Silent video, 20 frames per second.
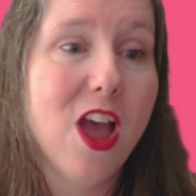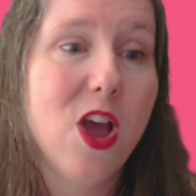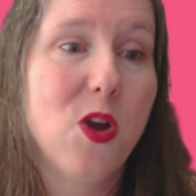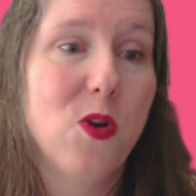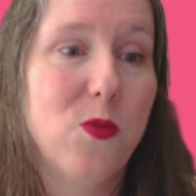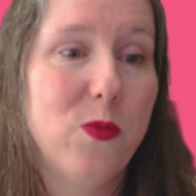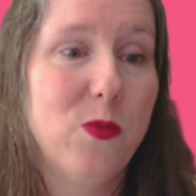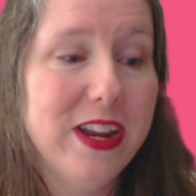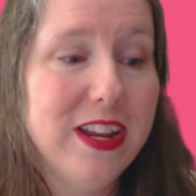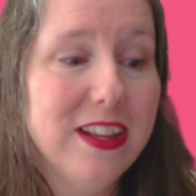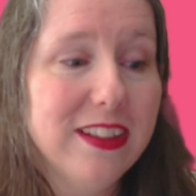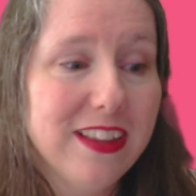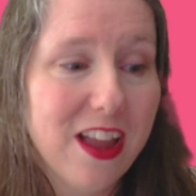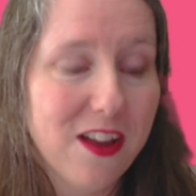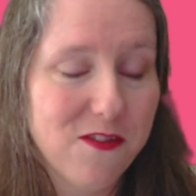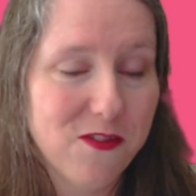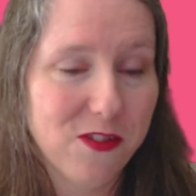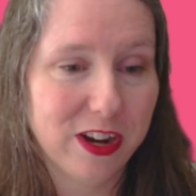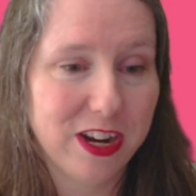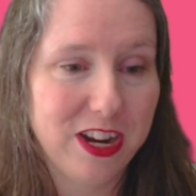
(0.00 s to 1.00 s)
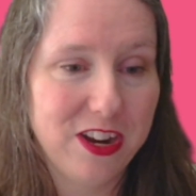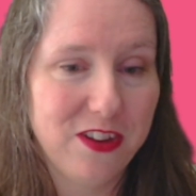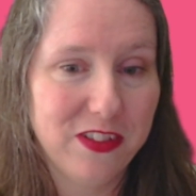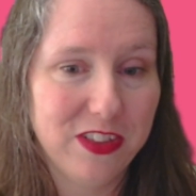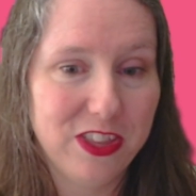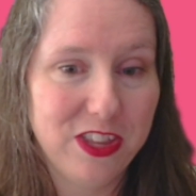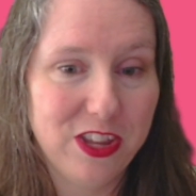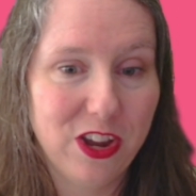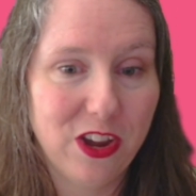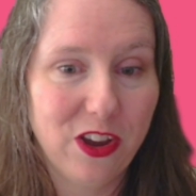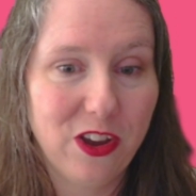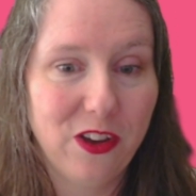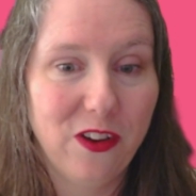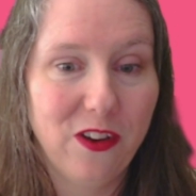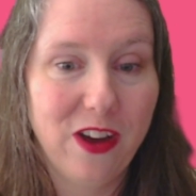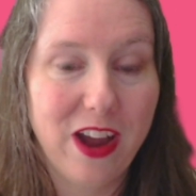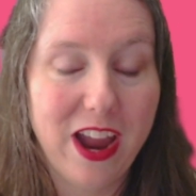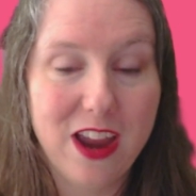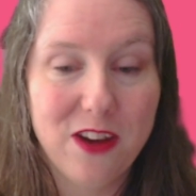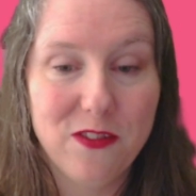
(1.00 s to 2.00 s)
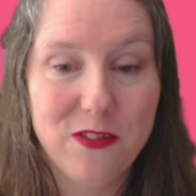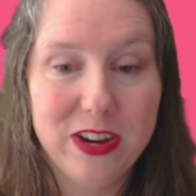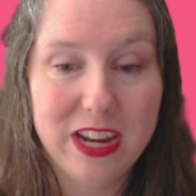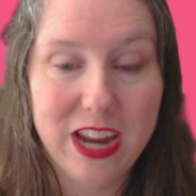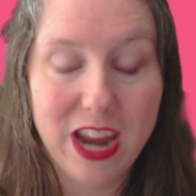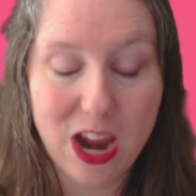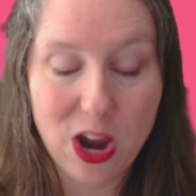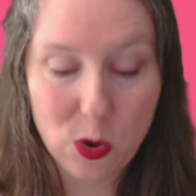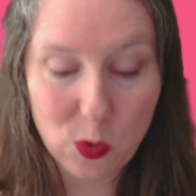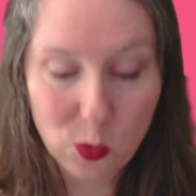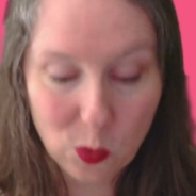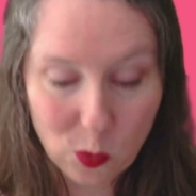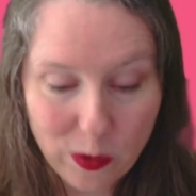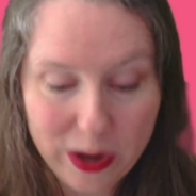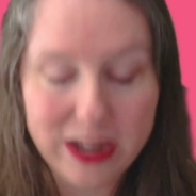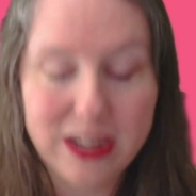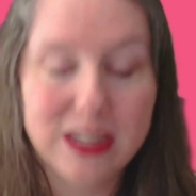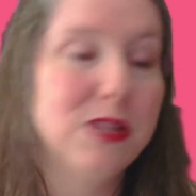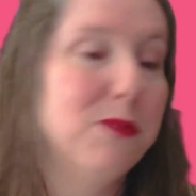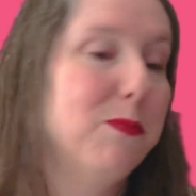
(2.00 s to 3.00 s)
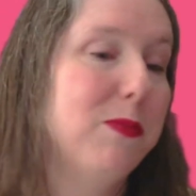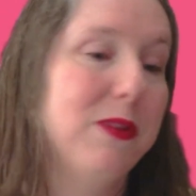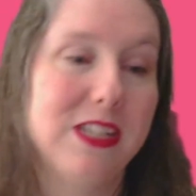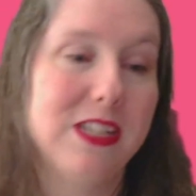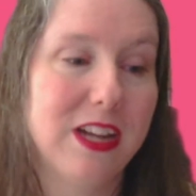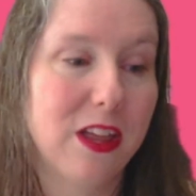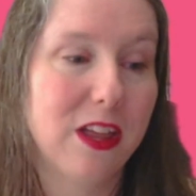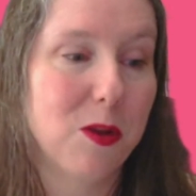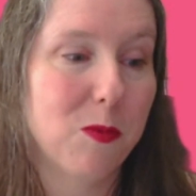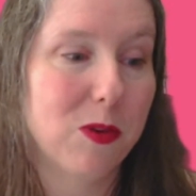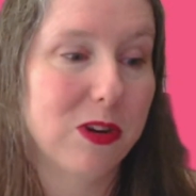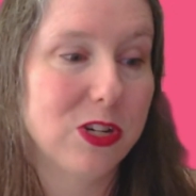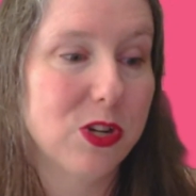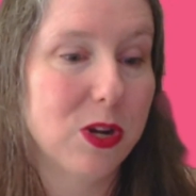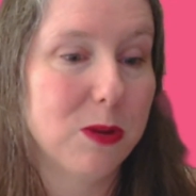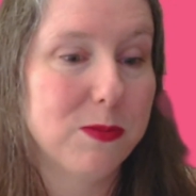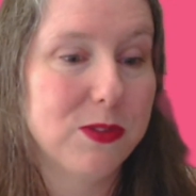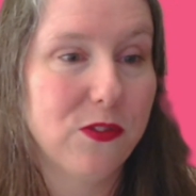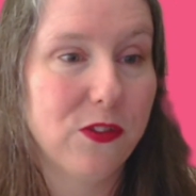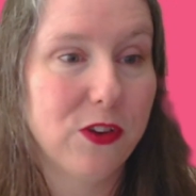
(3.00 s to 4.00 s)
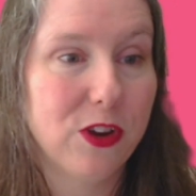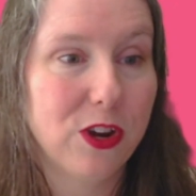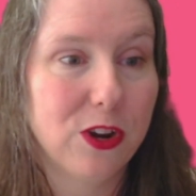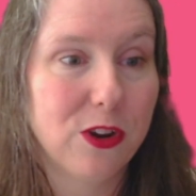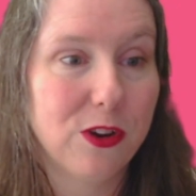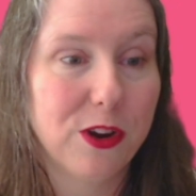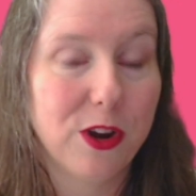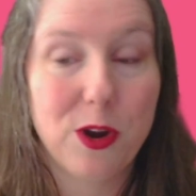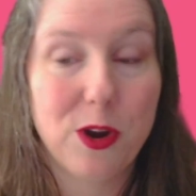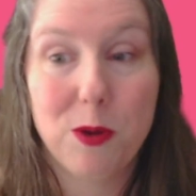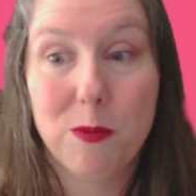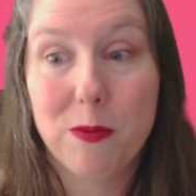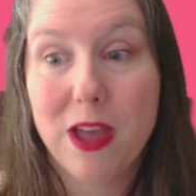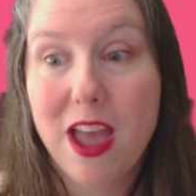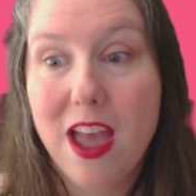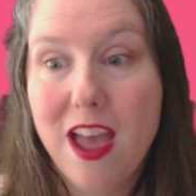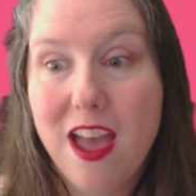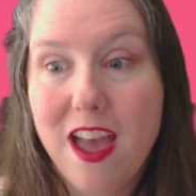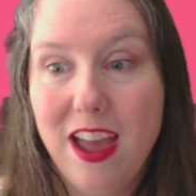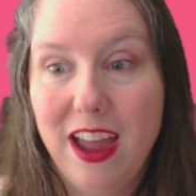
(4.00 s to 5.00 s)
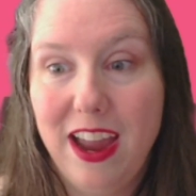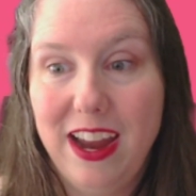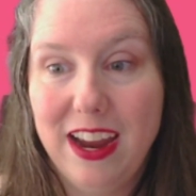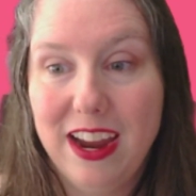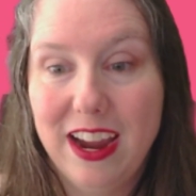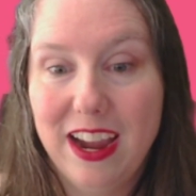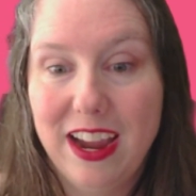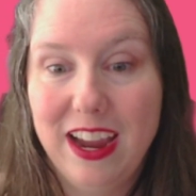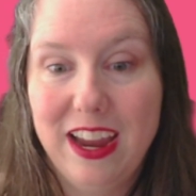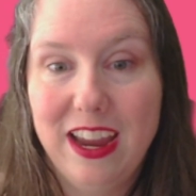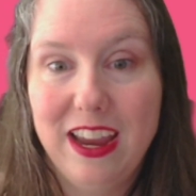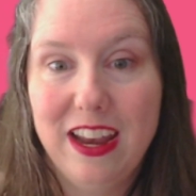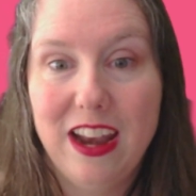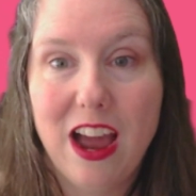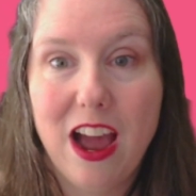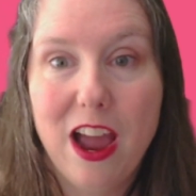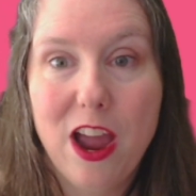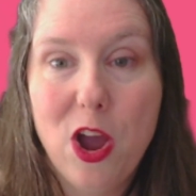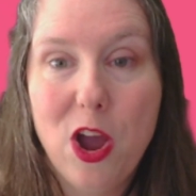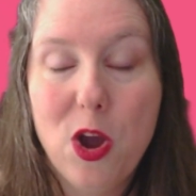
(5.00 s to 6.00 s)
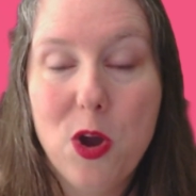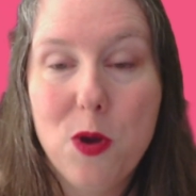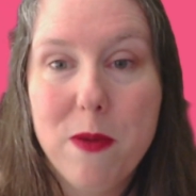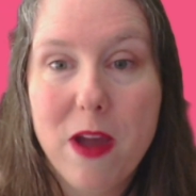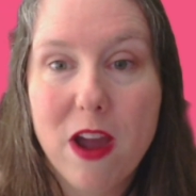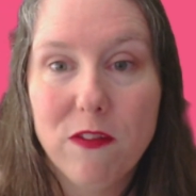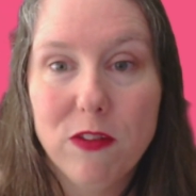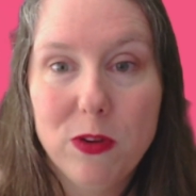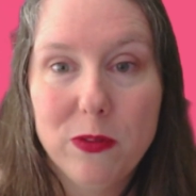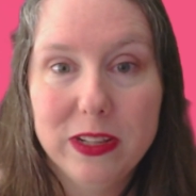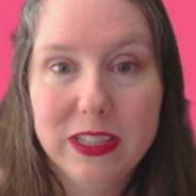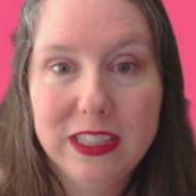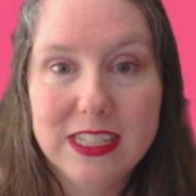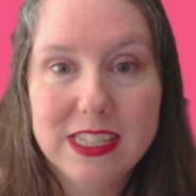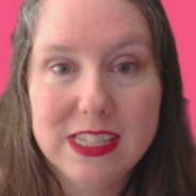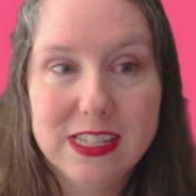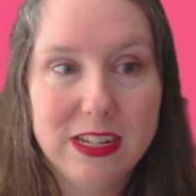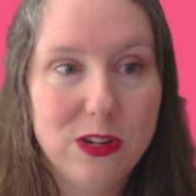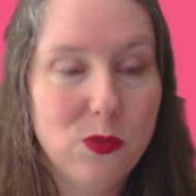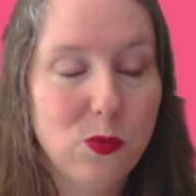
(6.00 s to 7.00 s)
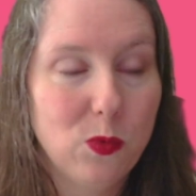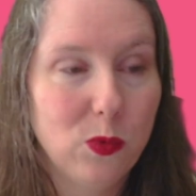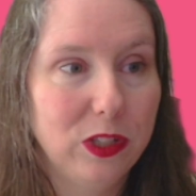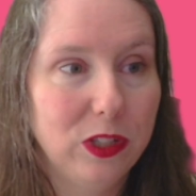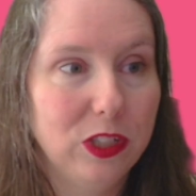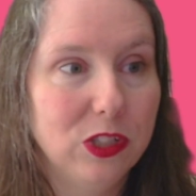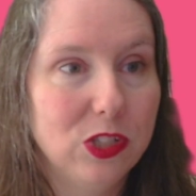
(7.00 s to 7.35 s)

We love working with you, and we can't wait to put together more trips for your group. And I hope everyone listening will